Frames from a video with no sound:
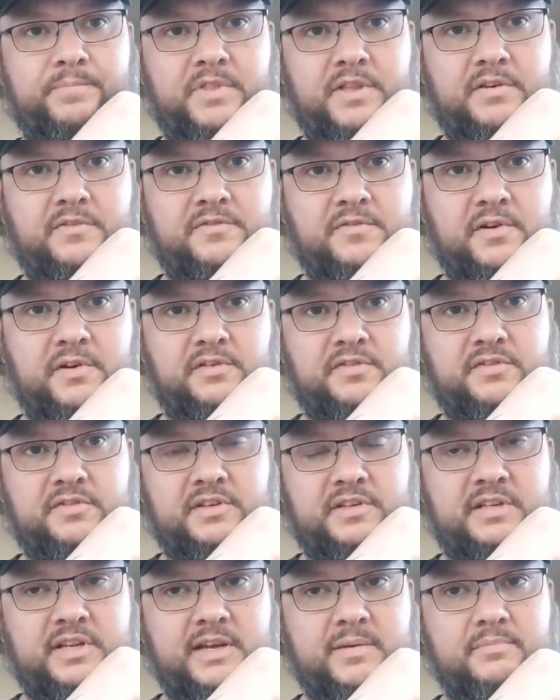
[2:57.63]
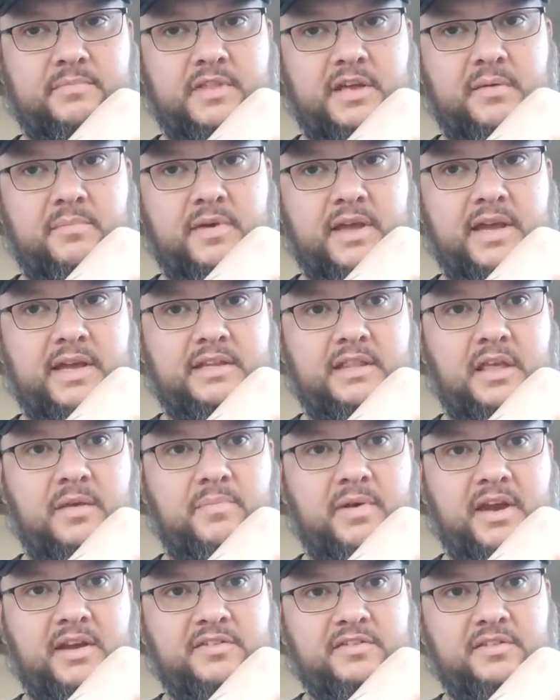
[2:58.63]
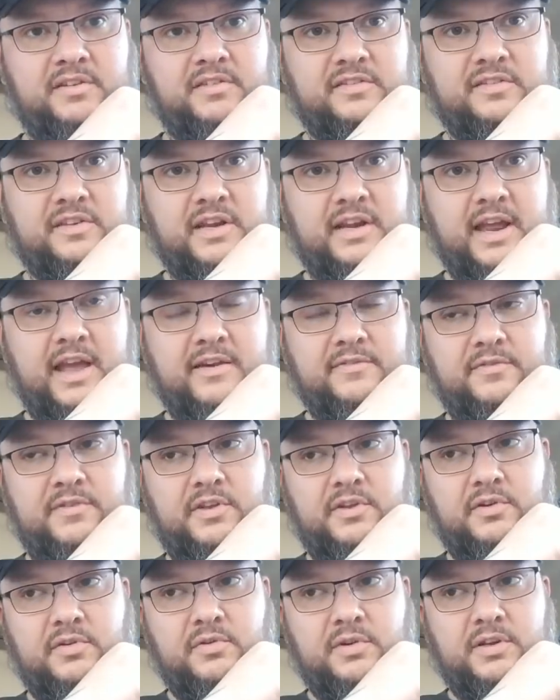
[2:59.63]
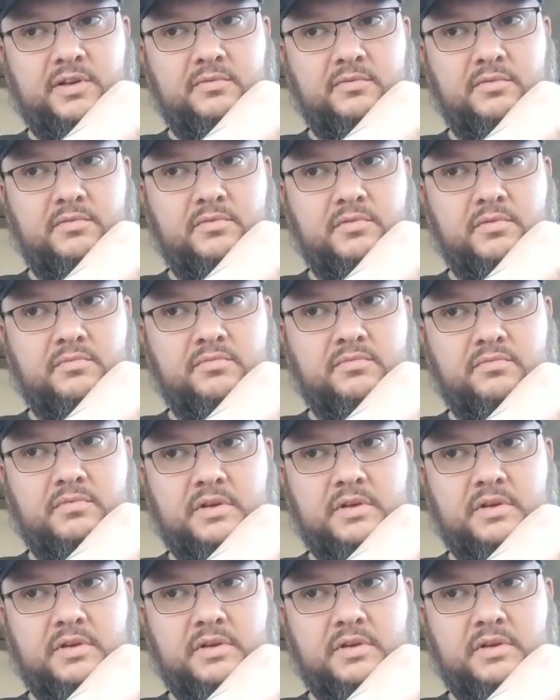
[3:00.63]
The first attempt they made, they basically said "f you" and